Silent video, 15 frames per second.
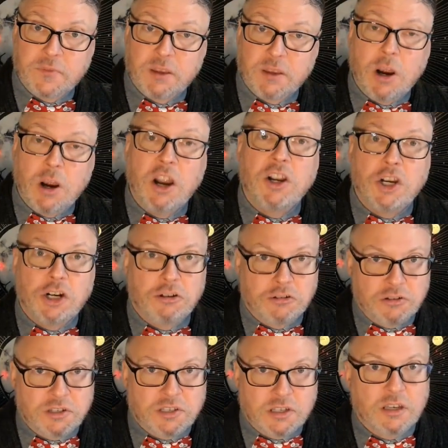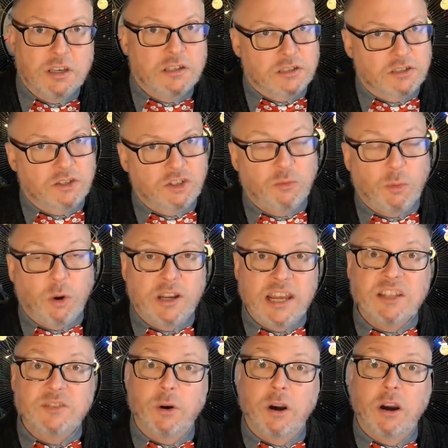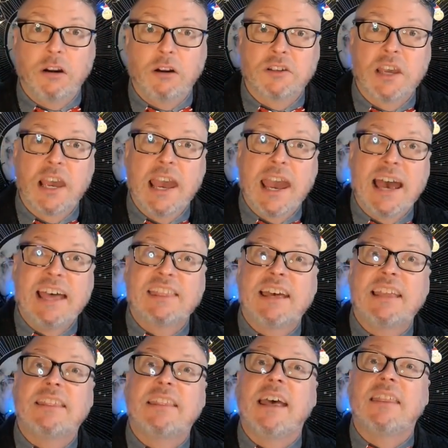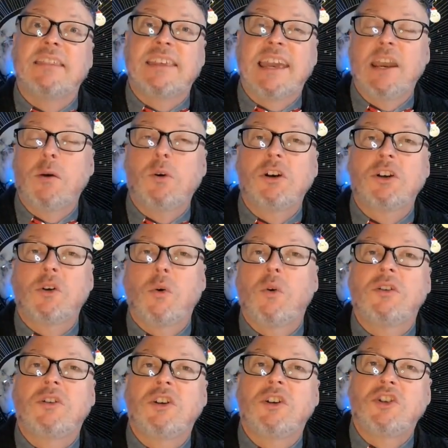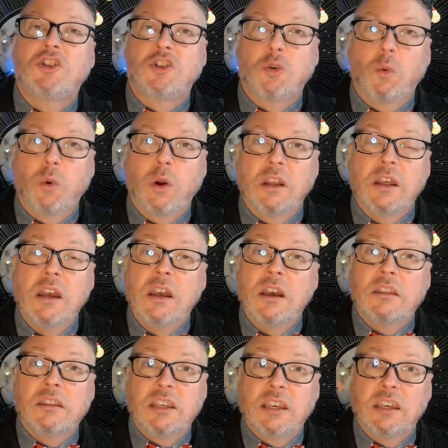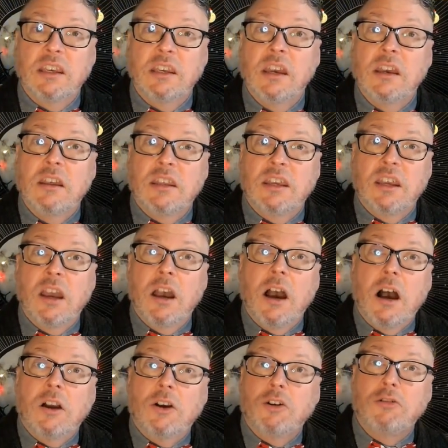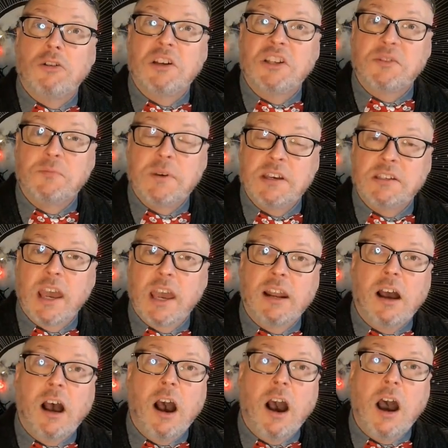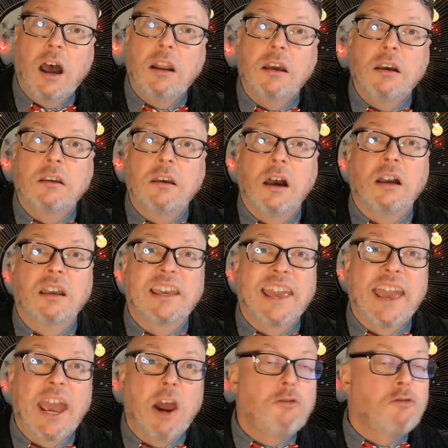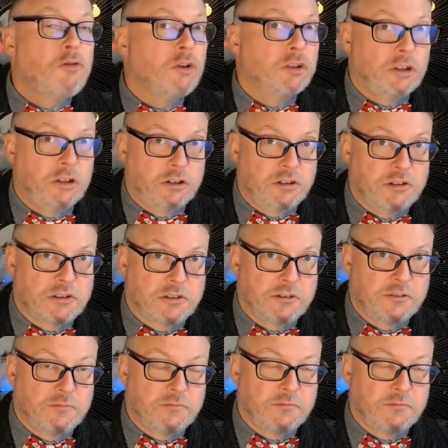partners, because two more dance partners, and then they were going to join the Christmas and Hanukkah carolers